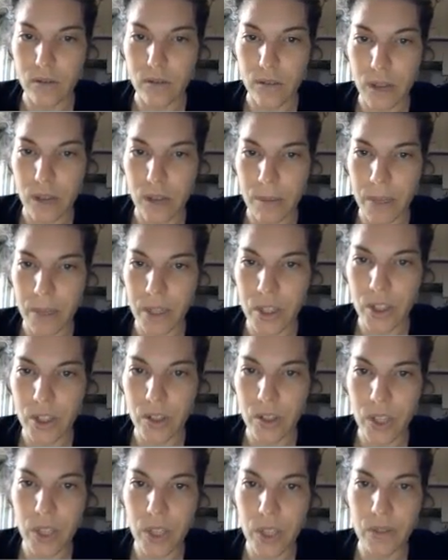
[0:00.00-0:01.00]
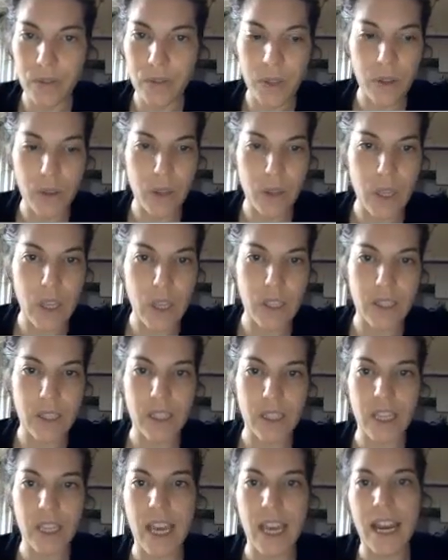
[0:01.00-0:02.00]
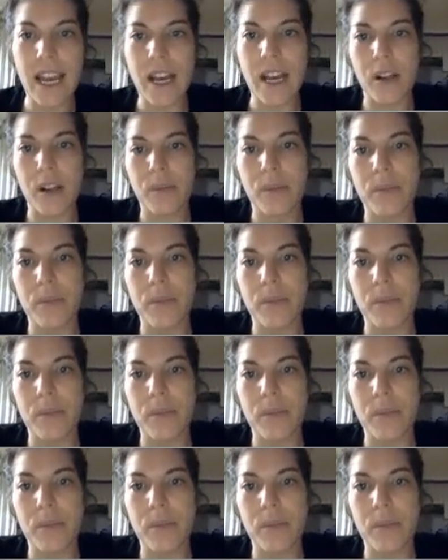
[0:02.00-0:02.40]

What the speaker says: I'm going to show you a few things to kind of help